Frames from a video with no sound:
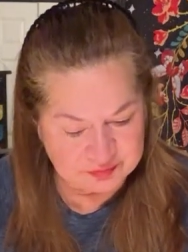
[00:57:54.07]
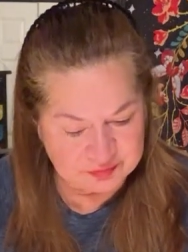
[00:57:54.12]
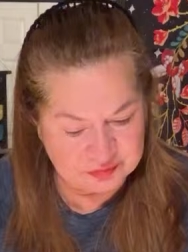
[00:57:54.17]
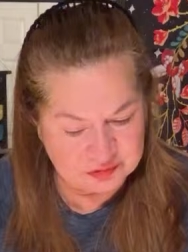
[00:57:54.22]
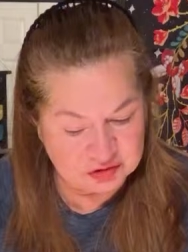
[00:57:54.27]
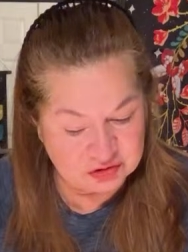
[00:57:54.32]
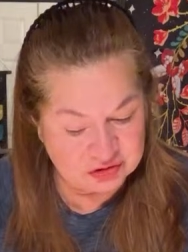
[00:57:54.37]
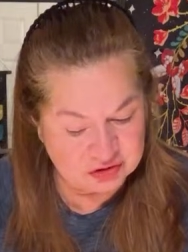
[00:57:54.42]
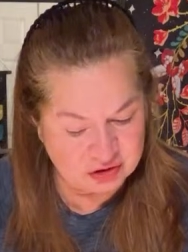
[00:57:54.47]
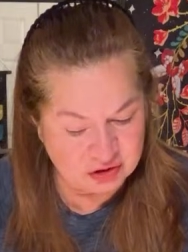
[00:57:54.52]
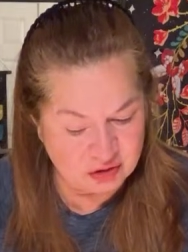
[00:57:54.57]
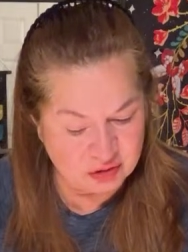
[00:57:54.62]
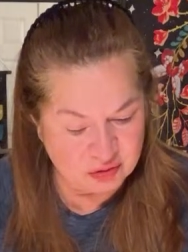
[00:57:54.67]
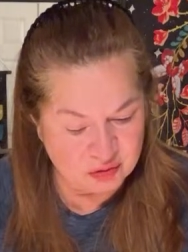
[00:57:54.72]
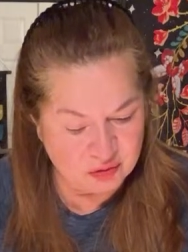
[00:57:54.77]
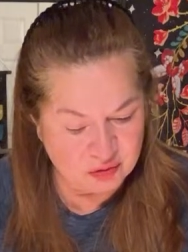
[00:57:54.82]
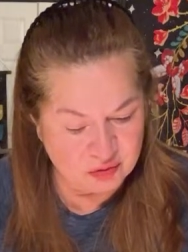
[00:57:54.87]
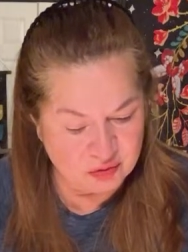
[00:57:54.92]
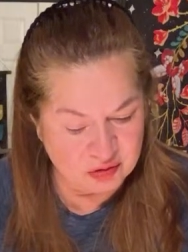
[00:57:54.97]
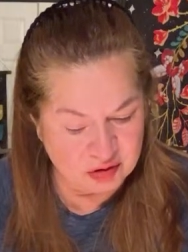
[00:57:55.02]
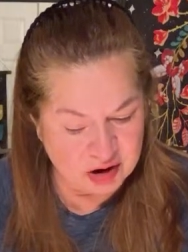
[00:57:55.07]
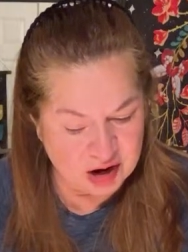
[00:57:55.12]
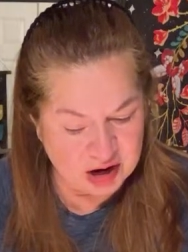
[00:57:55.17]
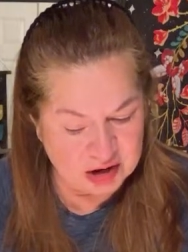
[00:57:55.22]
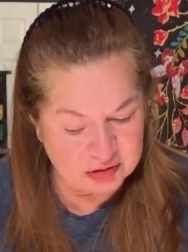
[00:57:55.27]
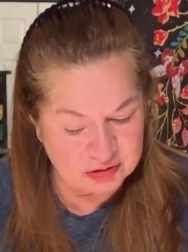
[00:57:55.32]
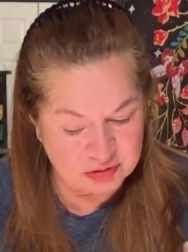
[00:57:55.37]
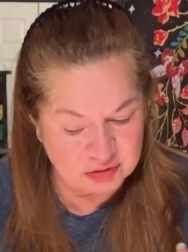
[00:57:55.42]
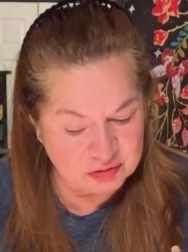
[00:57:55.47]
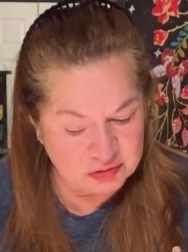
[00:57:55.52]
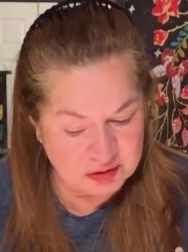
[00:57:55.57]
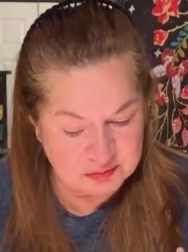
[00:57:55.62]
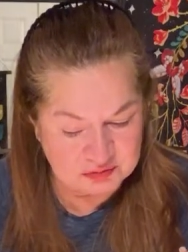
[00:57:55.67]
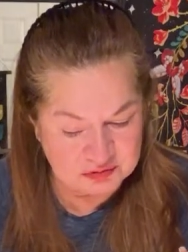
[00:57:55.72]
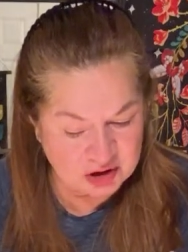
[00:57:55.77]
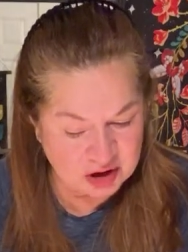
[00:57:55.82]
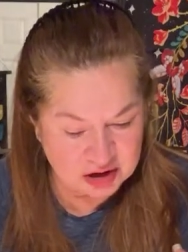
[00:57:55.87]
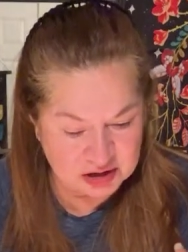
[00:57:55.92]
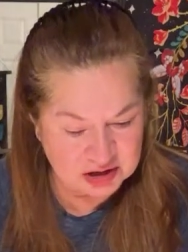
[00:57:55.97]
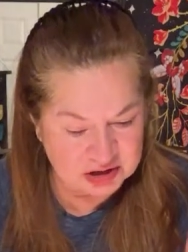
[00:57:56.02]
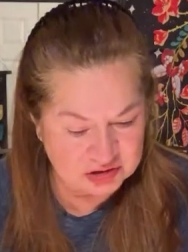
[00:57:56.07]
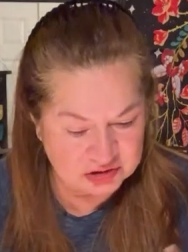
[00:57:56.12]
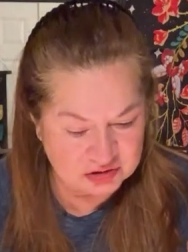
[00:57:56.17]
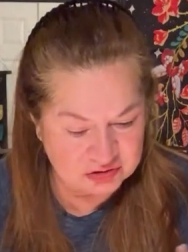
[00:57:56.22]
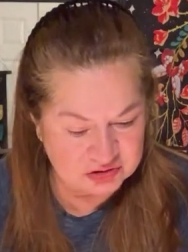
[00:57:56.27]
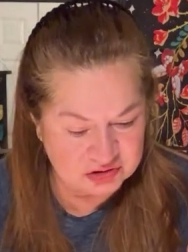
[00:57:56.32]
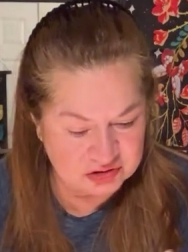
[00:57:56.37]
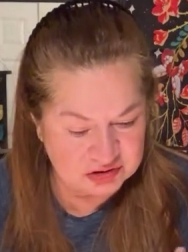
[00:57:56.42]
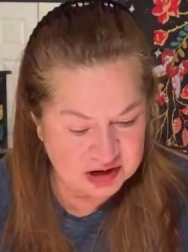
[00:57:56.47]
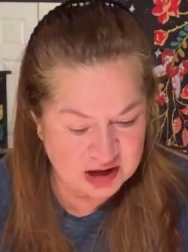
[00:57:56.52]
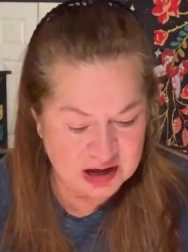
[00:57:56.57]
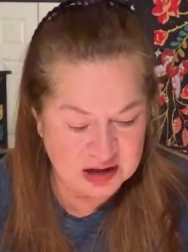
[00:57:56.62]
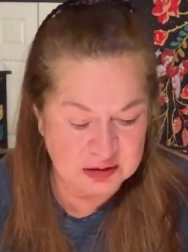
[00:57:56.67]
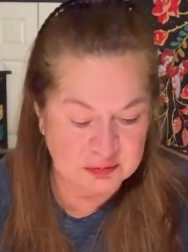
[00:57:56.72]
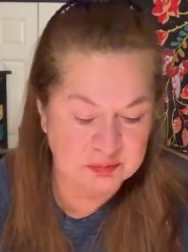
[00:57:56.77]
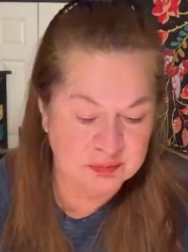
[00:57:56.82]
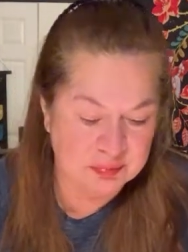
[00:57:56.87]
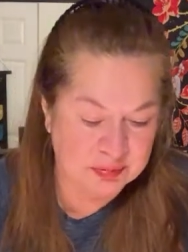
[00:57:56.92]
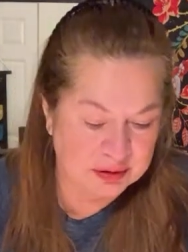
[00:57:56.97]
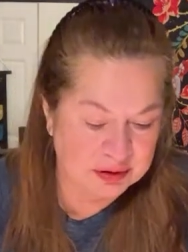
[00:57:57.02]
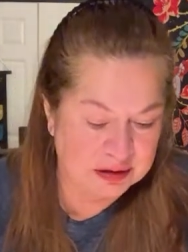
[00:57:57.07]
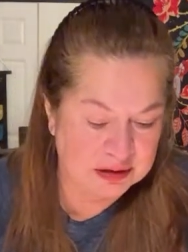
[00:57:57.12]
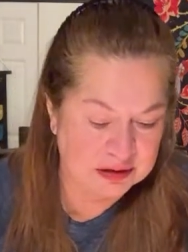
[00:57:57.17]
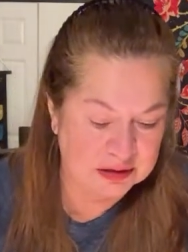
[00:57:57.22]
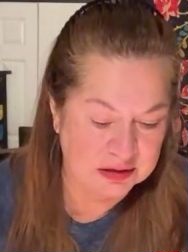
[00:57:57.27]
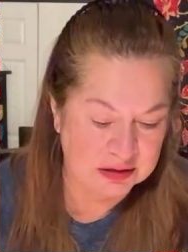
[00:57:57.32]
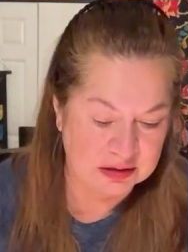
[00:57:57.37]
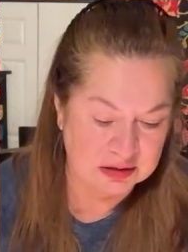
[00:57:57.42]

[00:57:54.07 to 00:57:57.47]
So I don't know who I'm talking to tonight, but